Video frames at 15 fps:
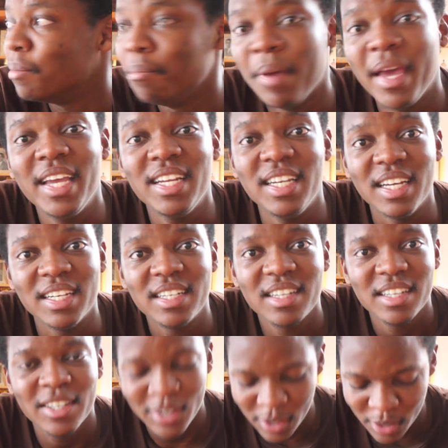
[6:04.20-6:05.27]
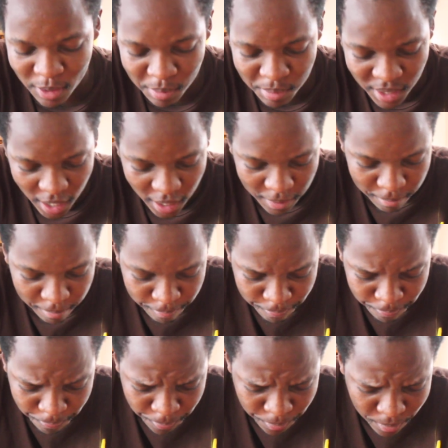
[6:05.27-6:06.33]
made it you know what I'm saying
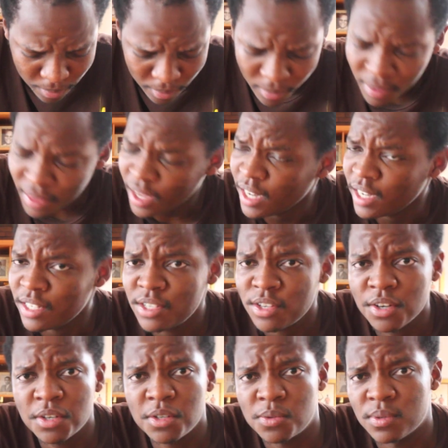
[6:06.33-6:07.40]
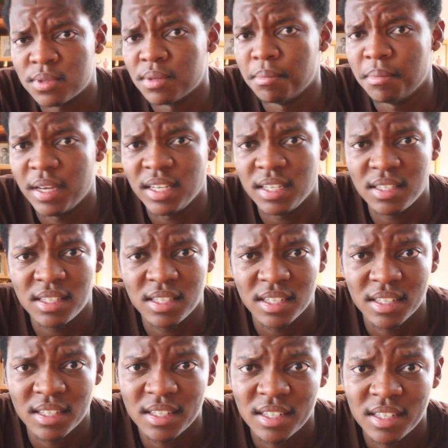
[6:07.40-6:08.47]
Andy Serkis was
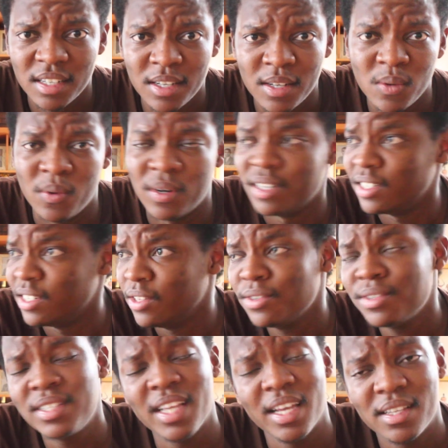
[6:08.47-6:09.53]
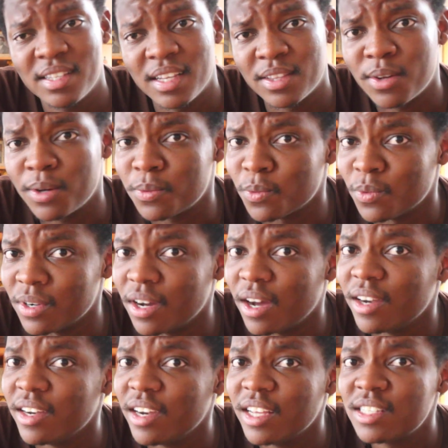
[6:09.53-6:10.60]
amazing one of those things I thought were
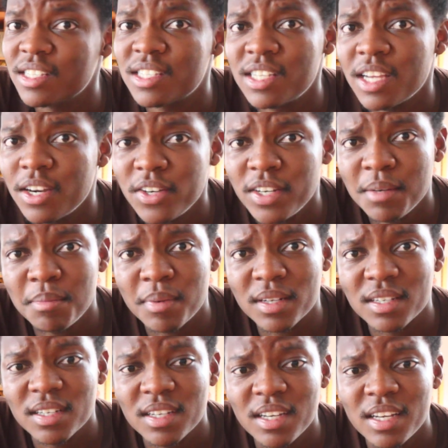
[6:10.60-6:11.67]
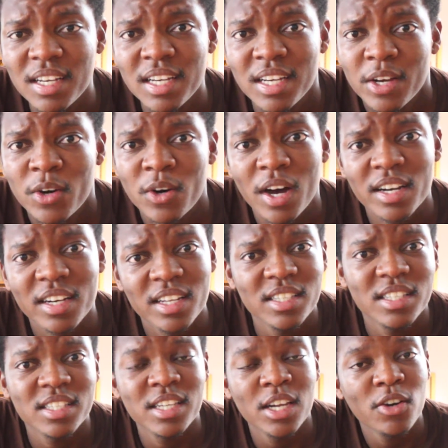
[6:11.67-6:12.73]
unnecessary but
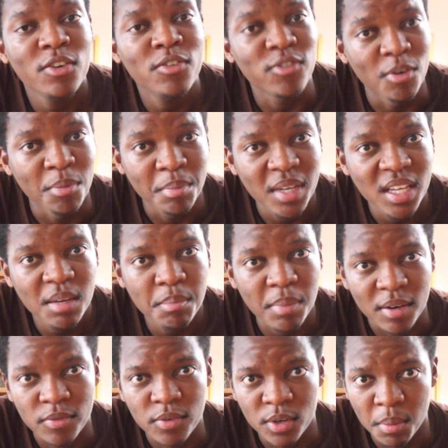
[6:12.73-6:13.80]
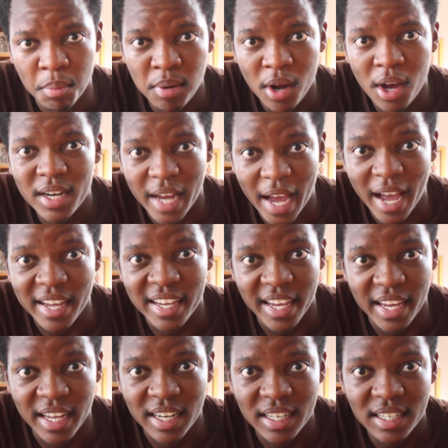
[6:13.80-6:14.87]
unnecessary for me but for the plot I
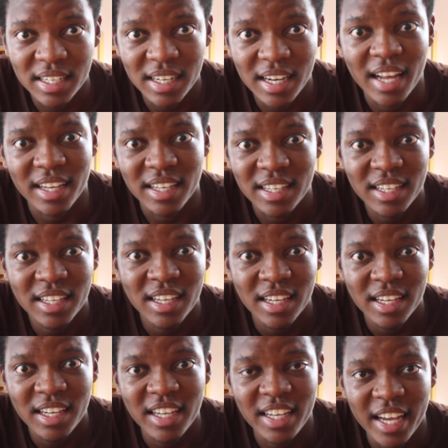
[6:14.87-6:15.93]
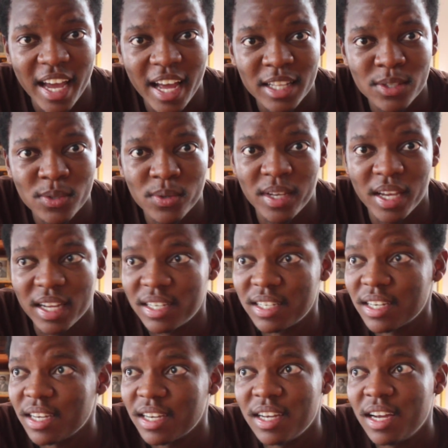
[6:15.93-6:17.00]
get it like he had to
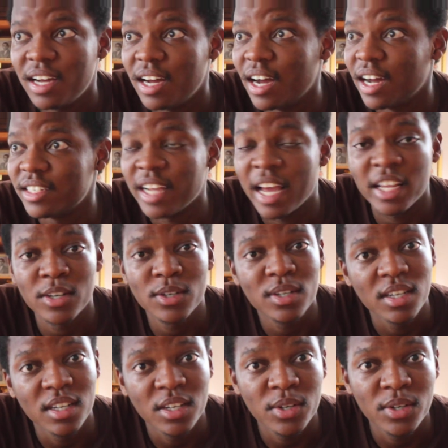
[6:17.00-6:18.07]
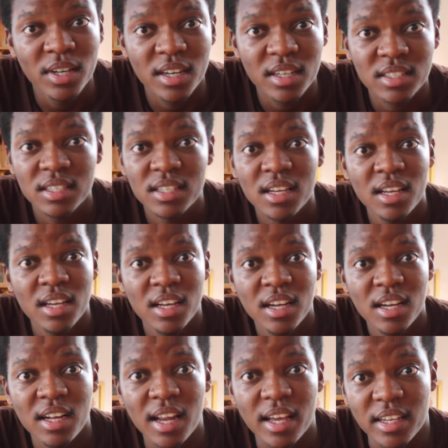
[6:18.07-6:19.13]
get uh, Daniel Kaluuya's
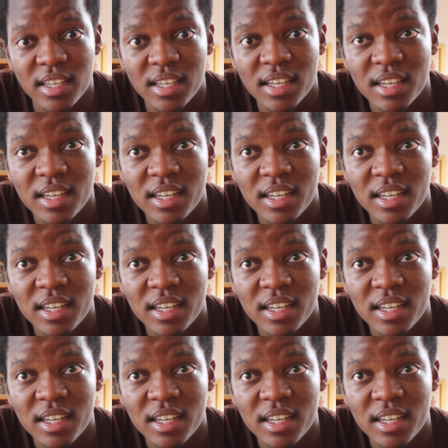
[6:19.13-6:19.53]
like